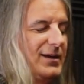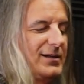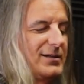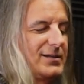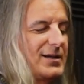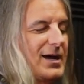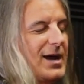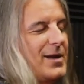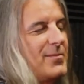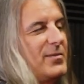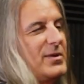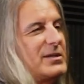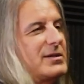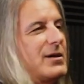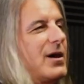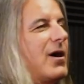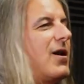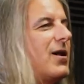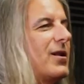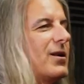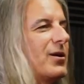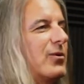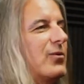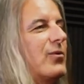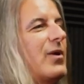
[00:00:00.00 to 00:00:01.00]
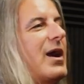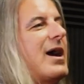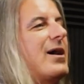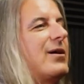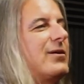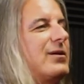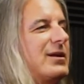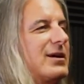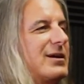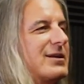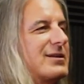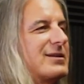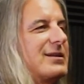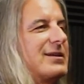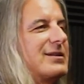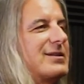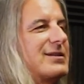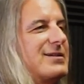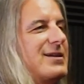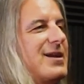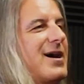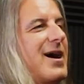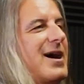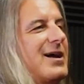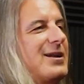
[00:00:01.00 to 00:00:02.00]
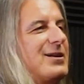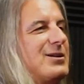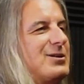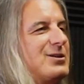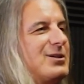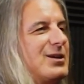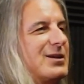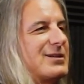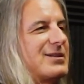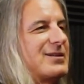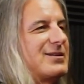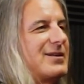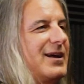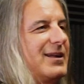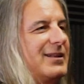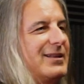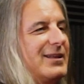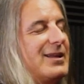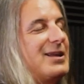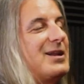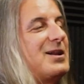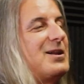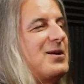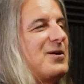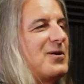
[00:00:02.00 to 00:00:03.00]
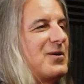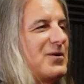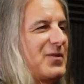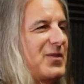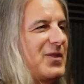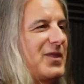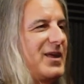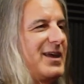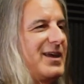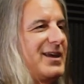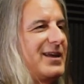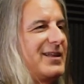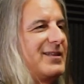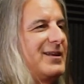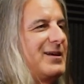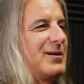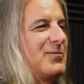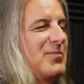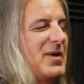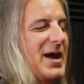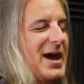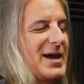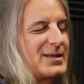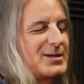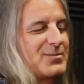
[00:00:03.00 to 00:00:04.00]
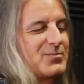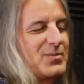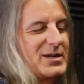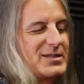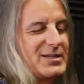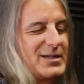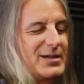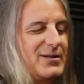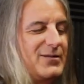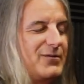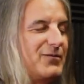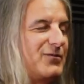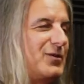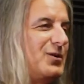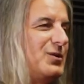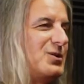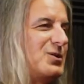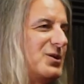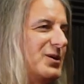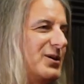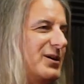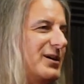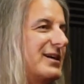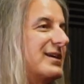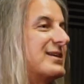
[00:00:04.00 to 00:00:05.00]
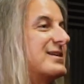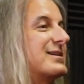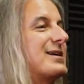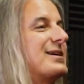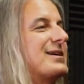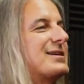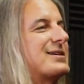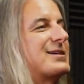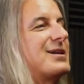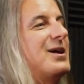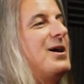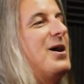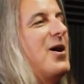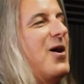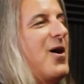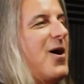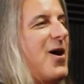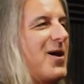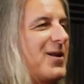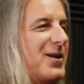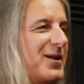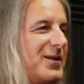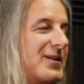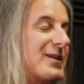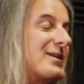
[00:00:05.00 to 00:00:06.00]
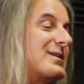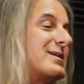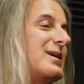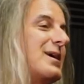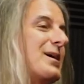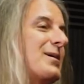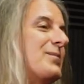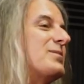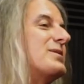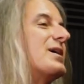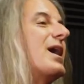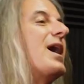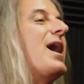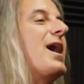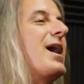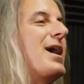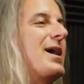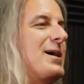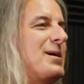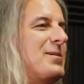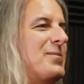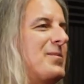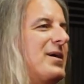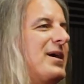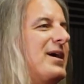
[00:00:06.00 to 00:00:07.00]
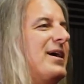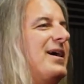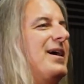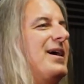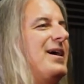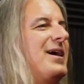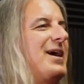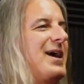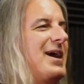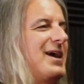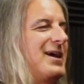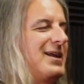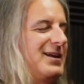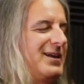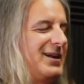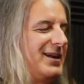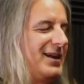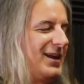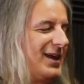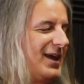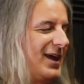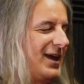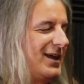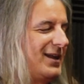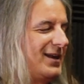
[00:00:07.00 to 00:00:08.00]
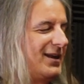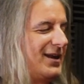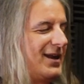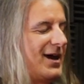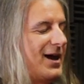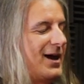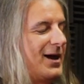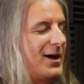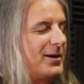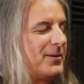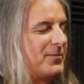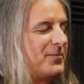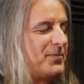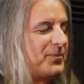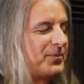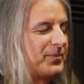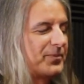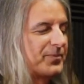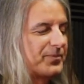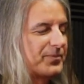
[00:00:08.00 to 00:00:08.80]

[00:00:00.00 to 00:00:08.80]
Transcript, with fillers: time is all around us it's not just a linear thing that past present and future exist all at the same time yeah and and um,